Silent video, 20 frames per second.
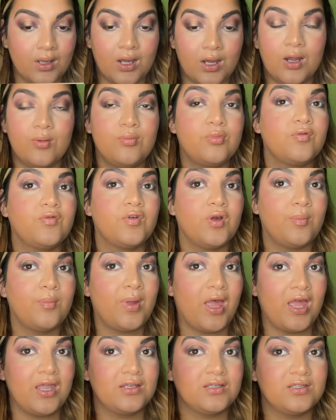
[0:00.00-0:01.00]
I prefer
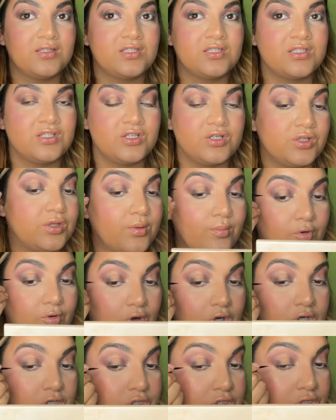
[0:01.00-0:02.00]
pens to the
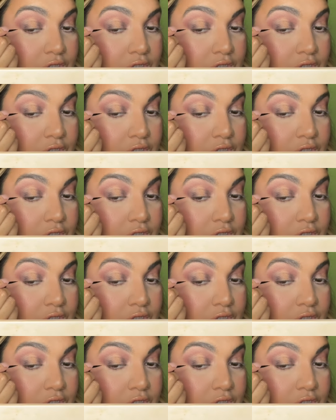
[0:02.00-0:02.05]
brush